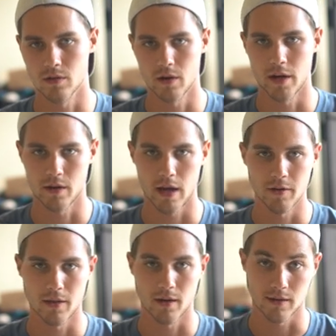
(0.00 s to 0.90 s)
So like
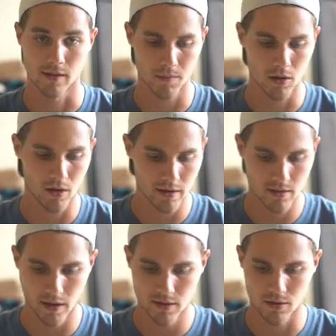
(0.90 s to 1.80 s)
everything except the United
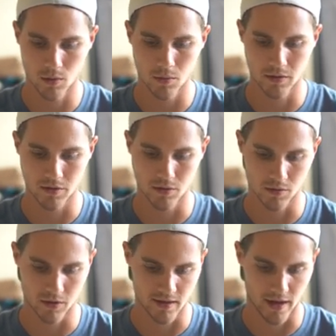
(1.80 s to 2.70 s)
States. So what we'll do is
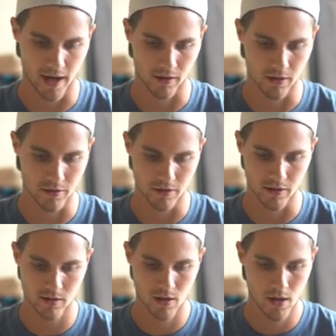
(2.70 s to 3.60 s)
we'll just add
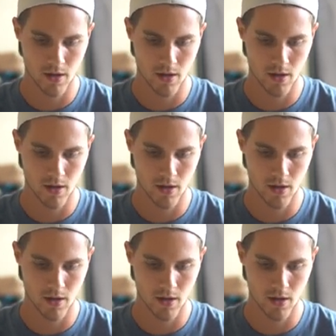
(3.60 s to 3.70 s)
countries.